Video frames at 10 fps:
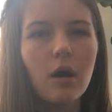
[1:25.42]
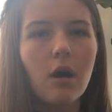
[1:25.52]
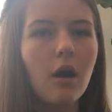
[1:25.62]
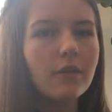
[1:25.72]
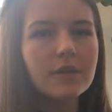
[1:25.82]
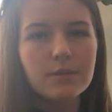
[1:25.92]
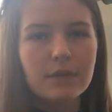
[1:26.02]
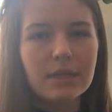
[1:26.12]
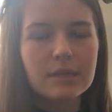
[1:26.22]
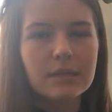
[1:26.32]
All this
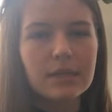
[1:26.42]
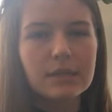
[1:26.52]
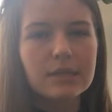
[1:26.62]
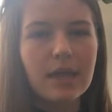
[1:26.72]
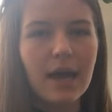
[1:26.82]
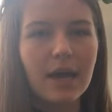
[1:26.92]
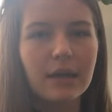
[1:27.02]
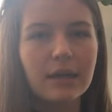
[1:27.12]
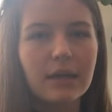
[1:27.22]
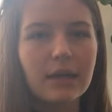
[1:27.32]
means is
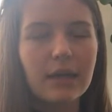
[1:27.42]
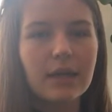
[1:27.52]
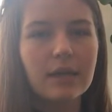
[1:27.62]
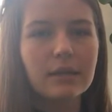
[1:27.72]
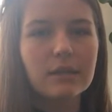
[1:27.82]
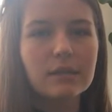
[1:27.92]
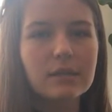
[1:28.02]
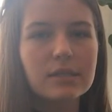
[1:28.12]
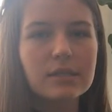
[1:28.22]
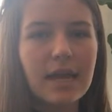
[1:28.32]
that it
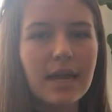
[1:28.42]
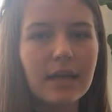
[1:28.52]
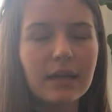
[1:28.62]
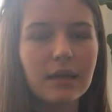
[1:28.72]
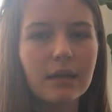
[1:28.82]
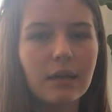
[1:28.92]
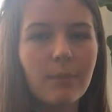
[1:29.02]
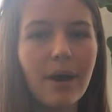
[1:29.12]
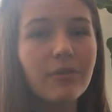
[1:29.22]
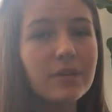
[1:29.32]
stayed
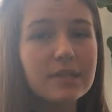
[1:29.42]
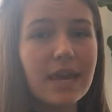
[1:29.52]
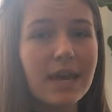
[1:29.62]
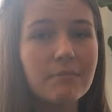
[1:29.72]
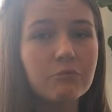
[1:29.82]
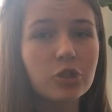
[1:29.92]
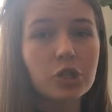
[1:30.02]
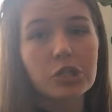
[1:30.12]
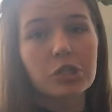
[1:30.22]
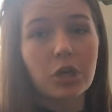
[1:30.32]
about the same,
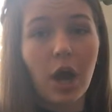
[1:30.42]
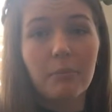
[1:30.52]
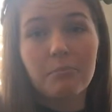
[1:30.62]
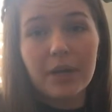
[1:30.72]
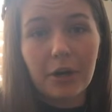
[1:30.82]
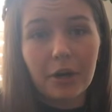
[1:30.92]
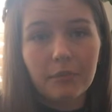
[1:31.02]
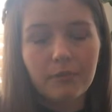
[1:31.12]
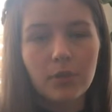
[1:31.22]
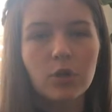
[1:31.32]
just got bigger.
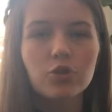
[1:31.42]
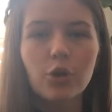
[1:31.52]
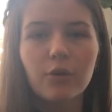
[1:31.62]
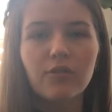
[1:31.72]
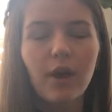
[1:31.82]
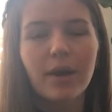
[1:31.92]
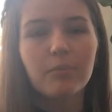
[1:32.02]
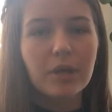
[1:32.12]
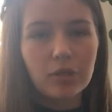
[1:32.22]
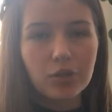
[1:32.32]
So if you had a
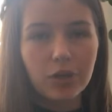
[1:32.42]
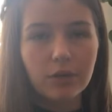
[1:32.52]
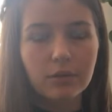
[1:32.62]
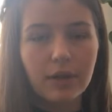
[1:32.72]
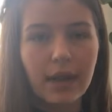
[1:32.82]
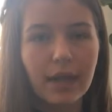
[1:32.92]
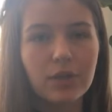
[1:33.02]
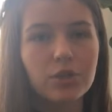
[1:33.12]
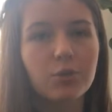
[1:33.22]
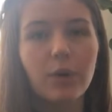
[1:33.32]
picture
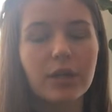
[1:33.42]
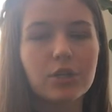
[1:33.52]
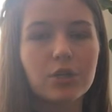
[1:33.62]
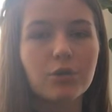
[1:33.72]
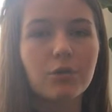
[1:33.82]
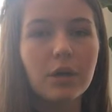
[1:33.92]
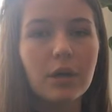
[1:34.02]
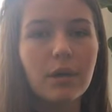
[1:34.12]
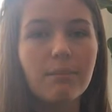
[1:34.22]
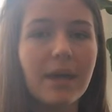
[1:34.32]
and you wanted to
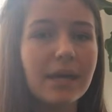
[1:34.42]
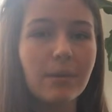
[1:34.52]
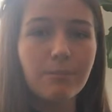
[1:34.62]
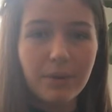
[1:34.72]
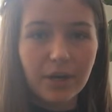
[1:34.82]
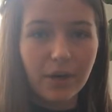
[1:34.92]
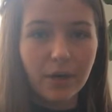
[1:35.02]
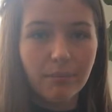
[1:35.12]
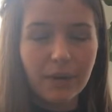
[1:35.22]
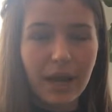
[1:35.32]
make it
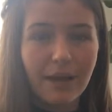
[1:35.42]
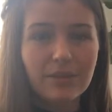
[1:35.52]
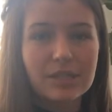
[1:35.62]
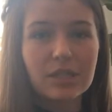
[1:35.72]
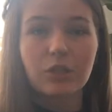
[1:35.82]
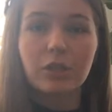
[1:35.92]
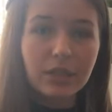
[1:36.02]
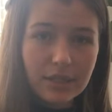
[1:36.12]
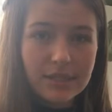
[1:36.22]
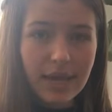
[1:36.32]
bigger but have it still
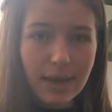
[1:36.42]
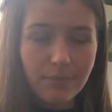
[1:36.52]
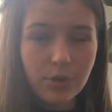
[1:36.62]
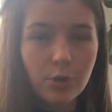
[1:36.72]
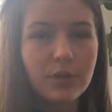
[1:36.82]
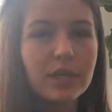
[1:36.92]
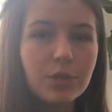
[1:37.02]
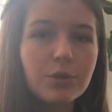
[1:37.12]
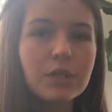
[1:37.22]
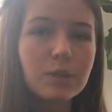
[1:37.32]
look the same, you would need
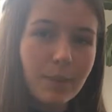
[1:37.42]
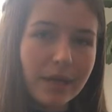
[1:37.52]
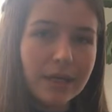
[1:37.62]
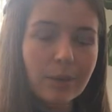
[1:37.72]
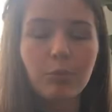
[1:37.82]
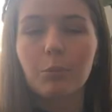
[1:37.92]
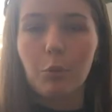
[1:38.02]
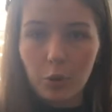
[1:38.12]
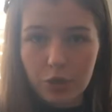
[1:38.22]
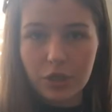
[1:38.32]
to expand it
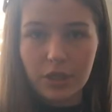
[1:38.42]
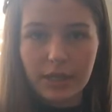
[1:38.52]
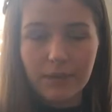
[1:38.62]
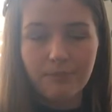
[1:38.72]
proportionally.